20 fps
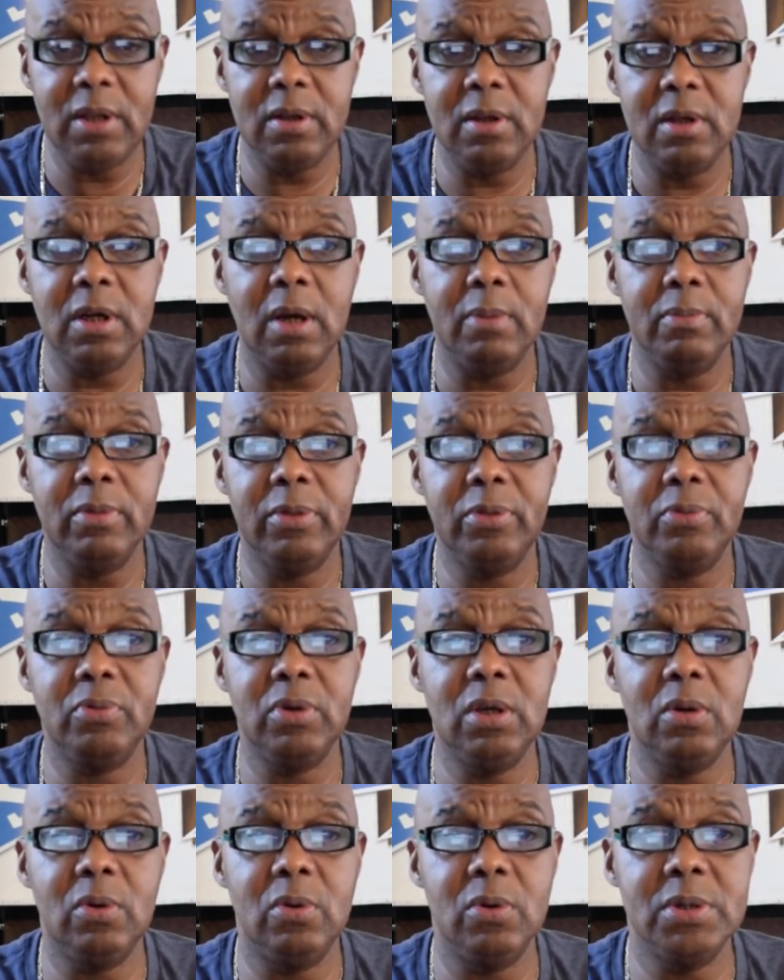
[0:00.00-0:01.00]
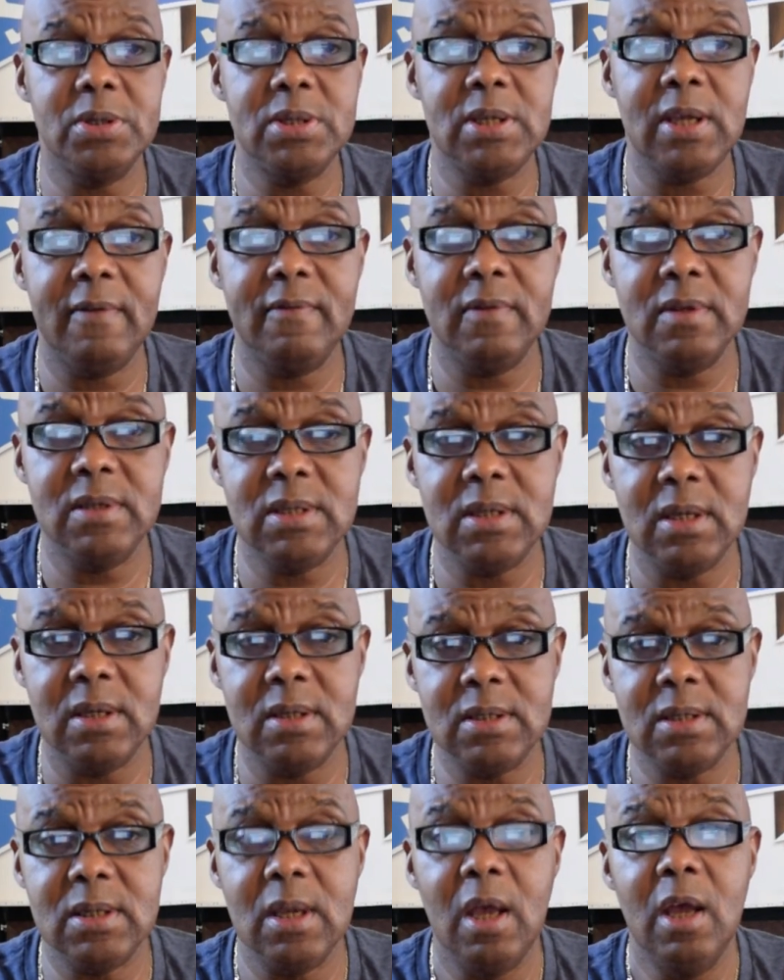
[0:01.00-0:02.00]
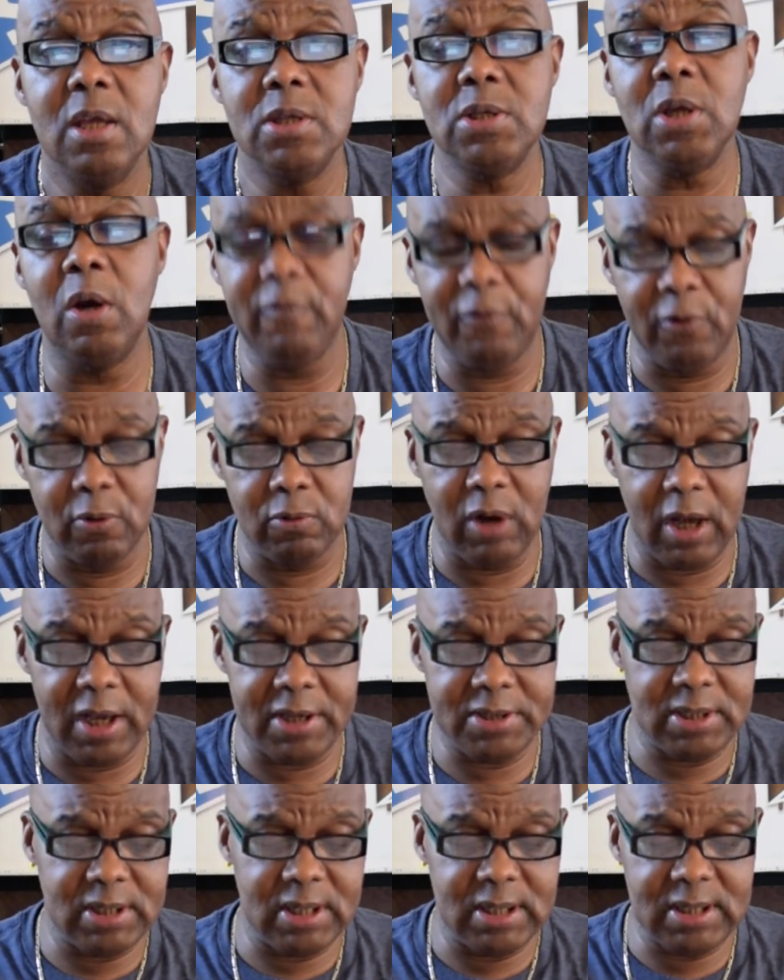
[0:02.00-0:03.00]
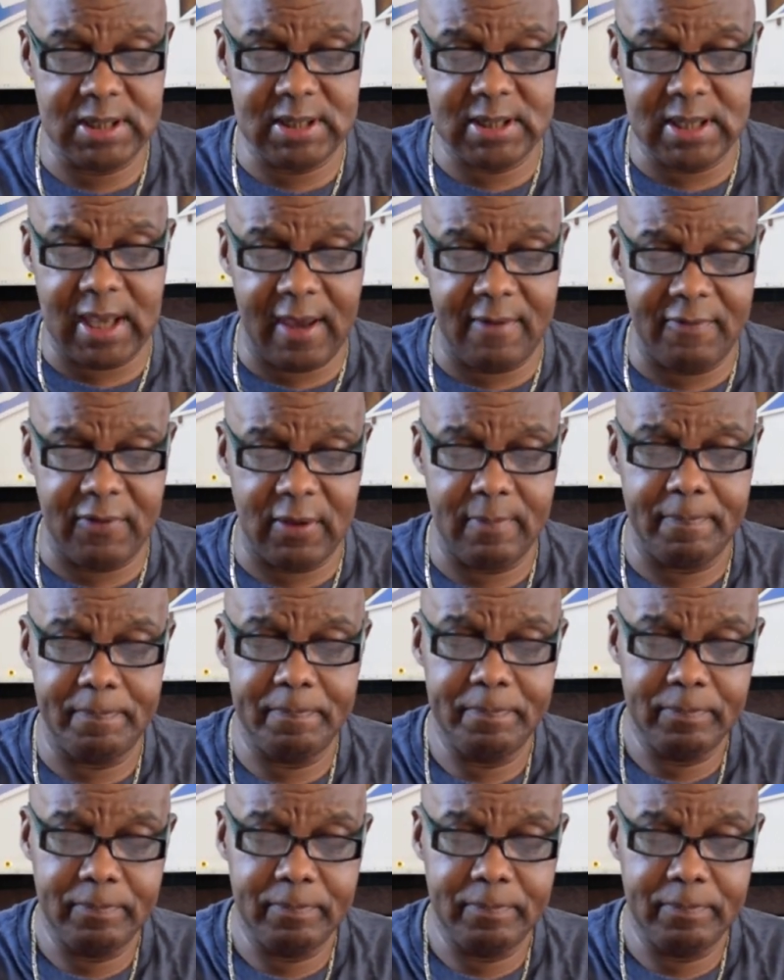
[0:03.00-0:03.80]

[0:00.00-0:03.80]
the number three horse, Seven Cents. So for us, it's seven,